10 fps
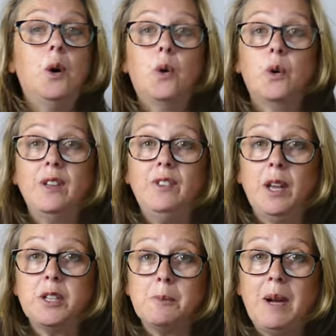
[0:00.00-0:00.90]
or if you
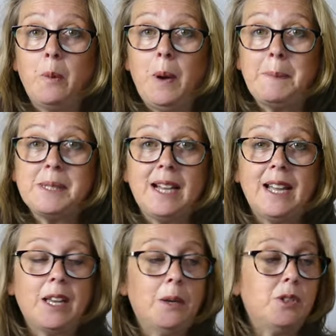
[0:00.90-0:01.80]
go to my
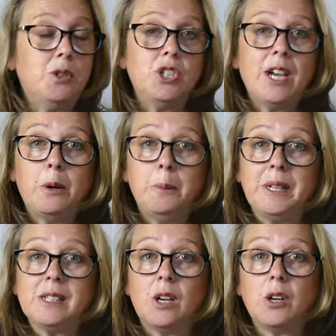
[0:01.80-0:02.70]
website, go to sharon
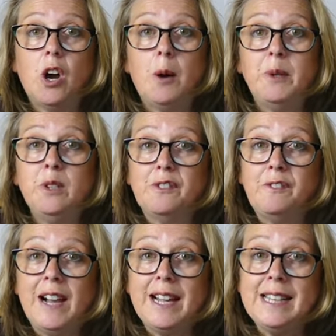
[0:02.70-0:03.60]
bill dot com and you'll
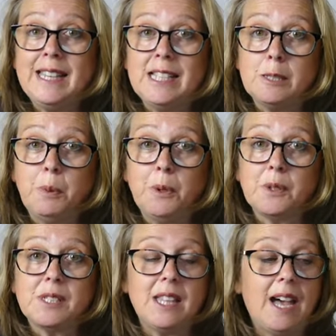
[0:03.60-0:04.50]
find these
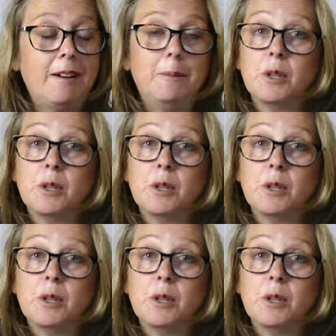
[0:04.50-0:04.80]
books there,